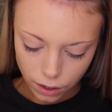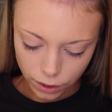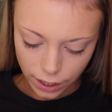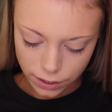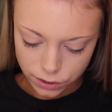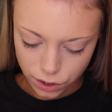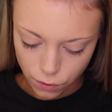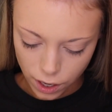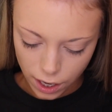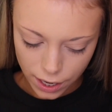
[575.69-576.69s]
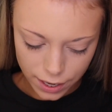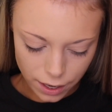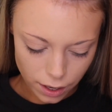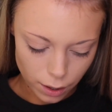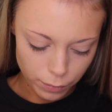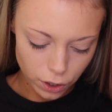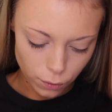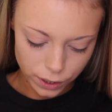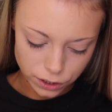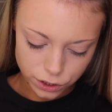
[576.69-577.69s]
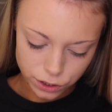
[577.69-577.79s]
Okay, so I am going